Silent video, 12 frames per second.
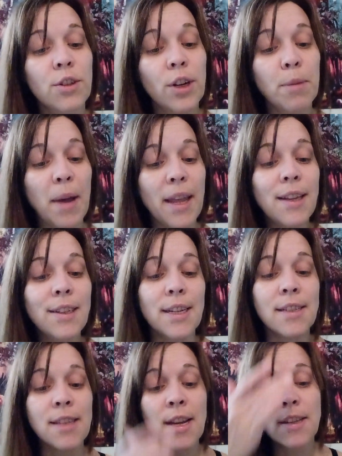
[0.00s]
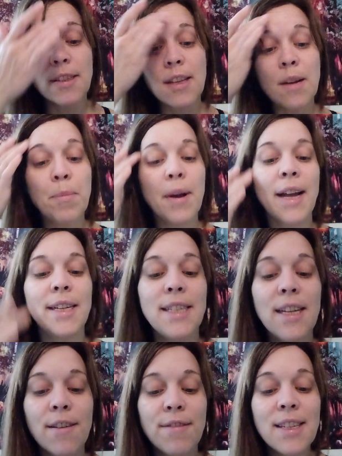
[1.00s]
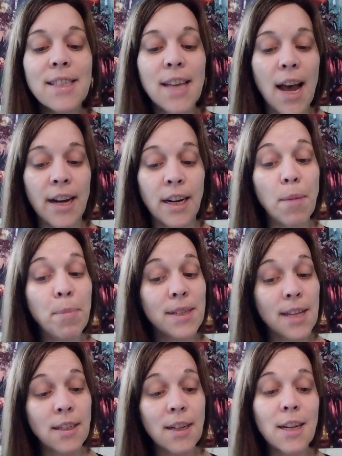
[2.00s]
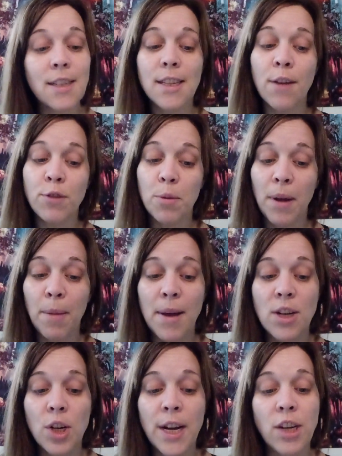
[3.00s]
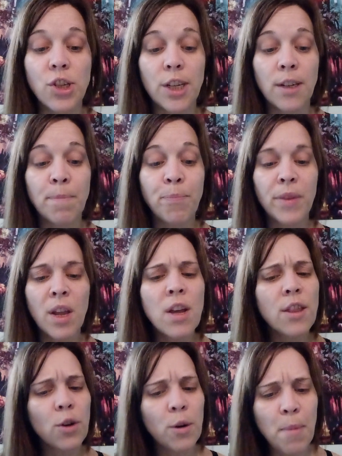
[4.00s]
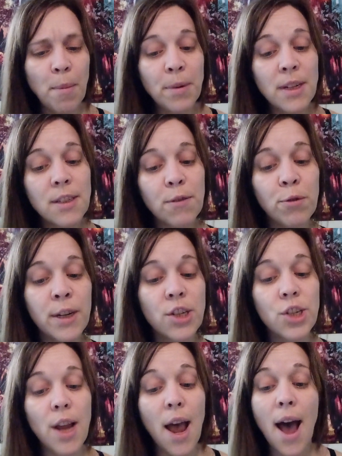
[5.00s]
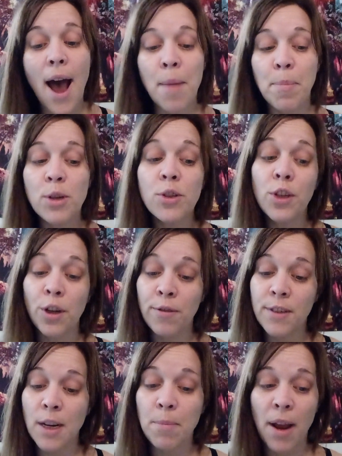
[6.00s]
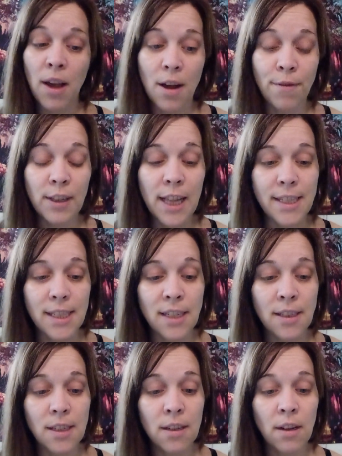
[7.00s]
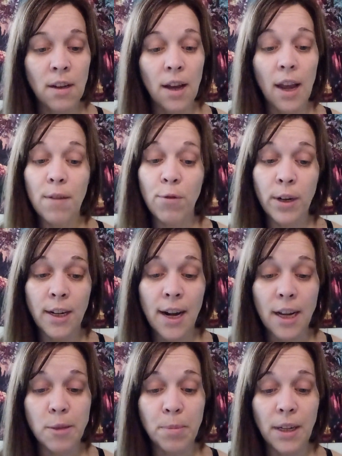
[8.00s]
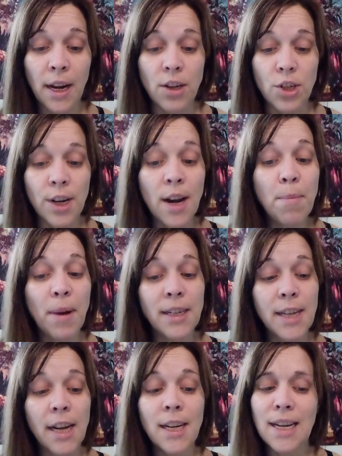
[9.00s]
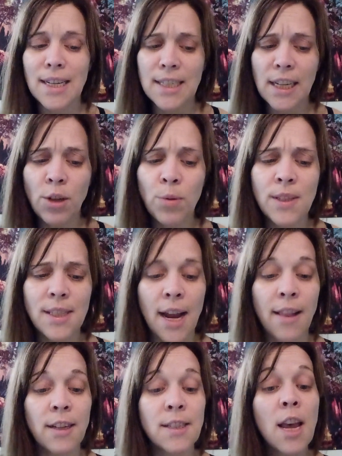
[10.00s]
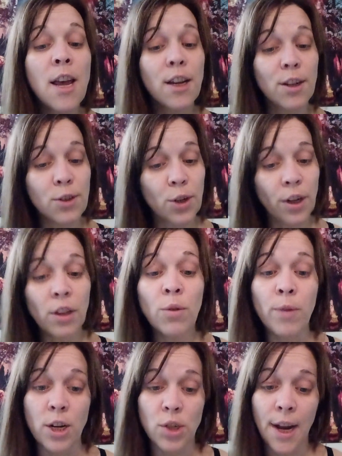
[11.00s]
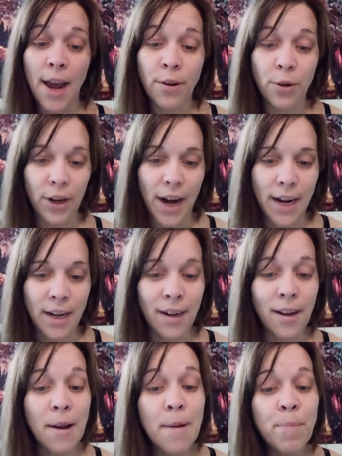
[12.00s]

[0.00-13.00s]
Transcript: during my illness, some idea of this kind had presented itself to my imagination, the remembrance of which I preserved in my convalescence. I avoided explanation and maintained a continual silence concerning the wretch I had created.